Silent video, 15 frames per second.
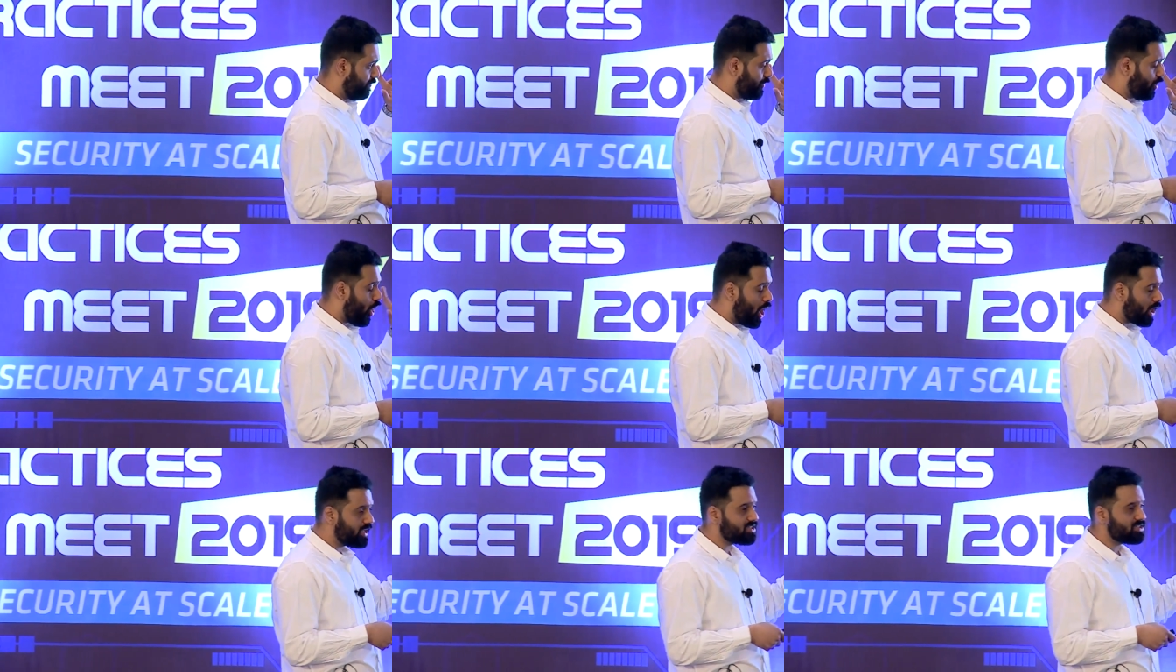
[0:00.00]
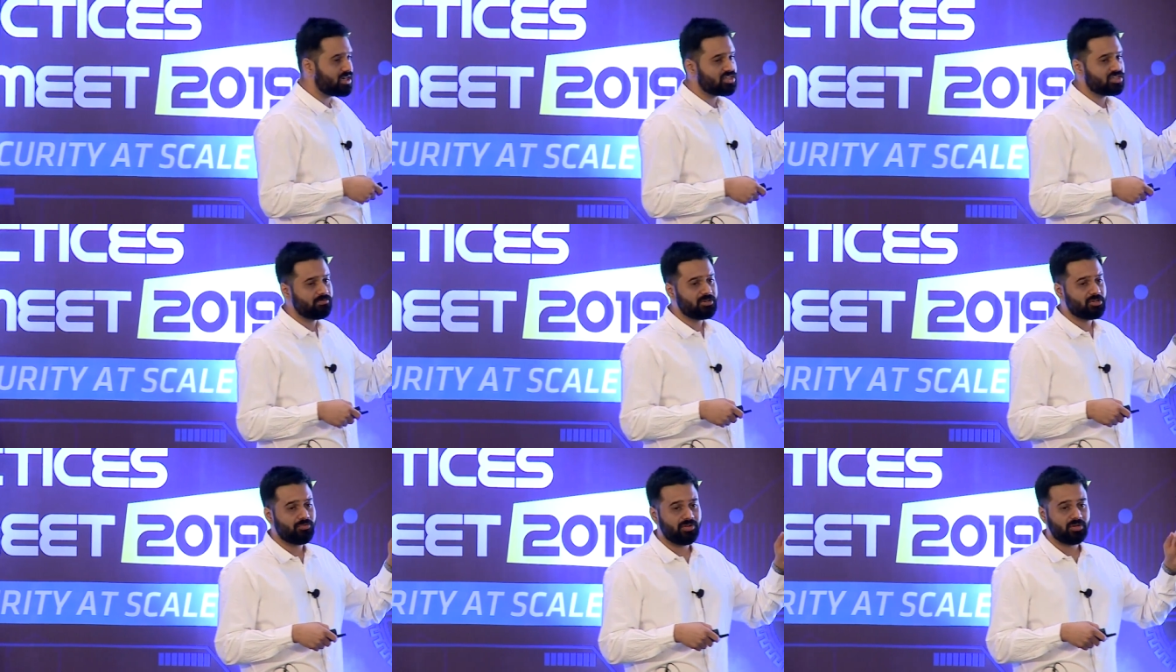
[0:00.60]
the orchestration
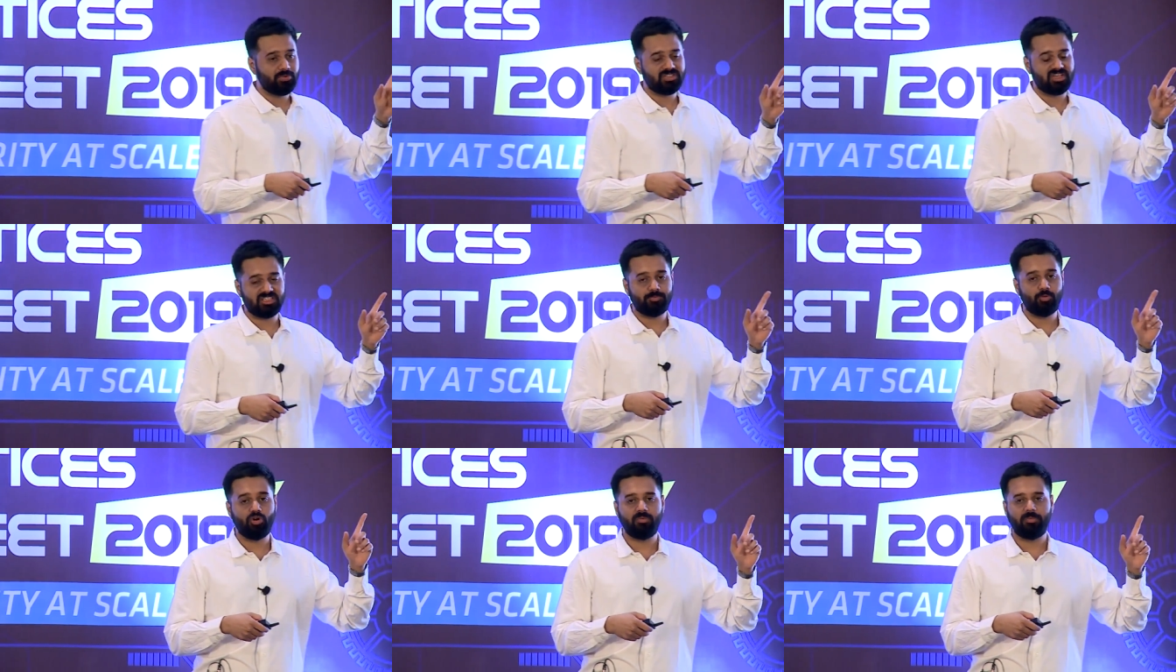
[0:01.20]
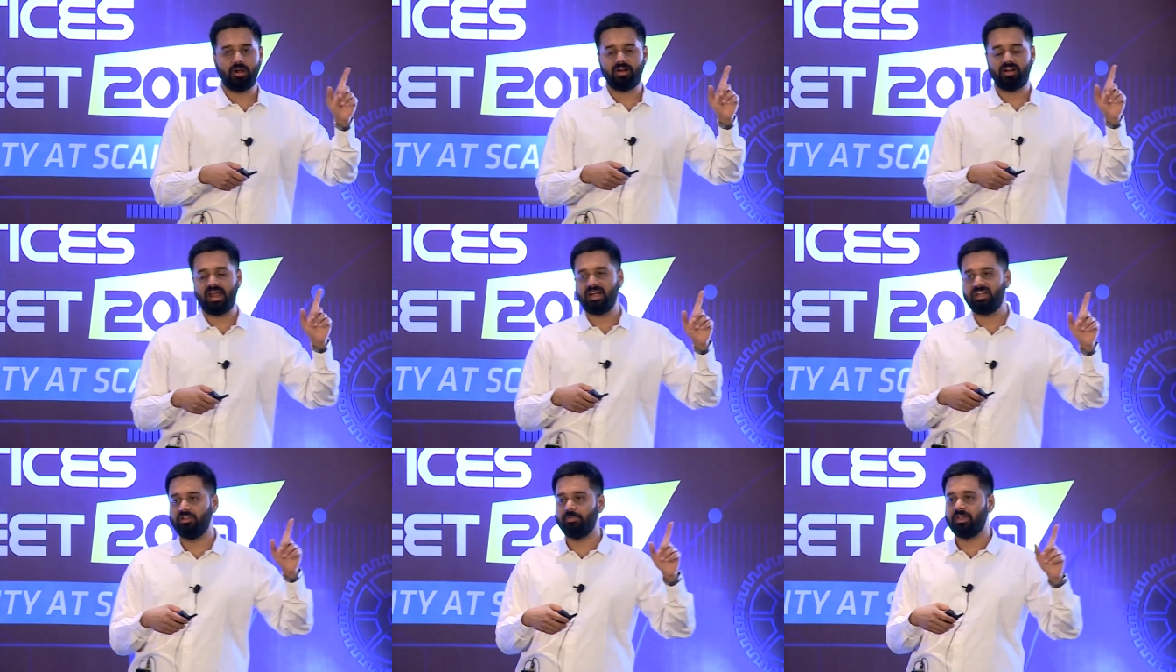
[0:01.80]
bit of it, which I spoke about
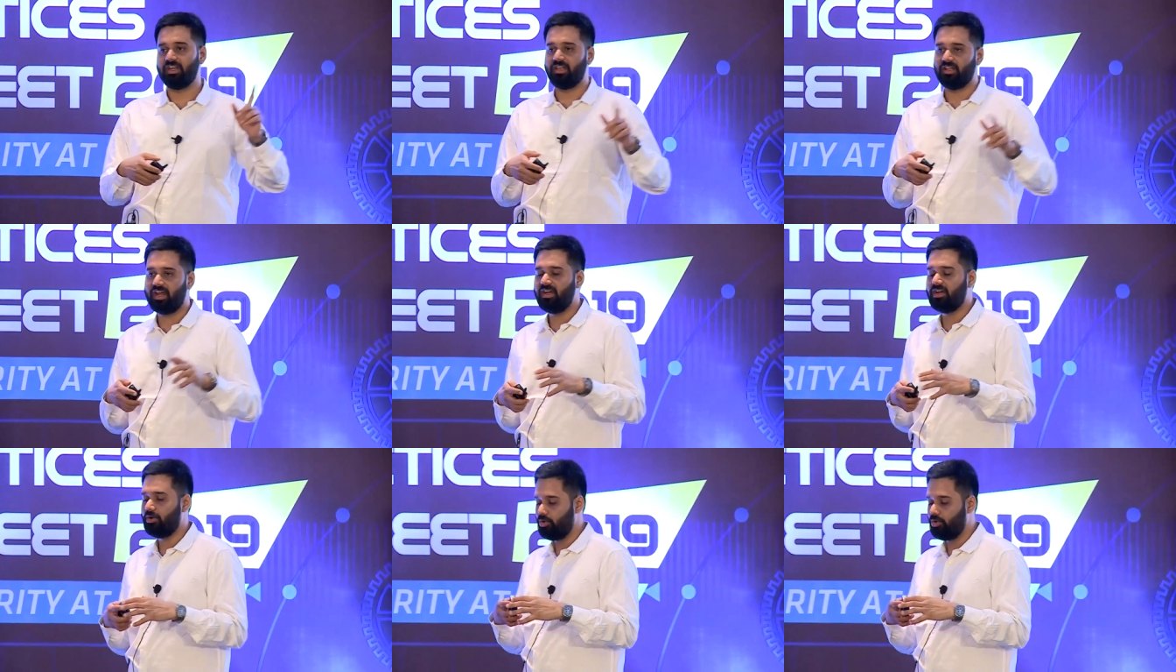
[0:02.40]
right in the beginning, right? Now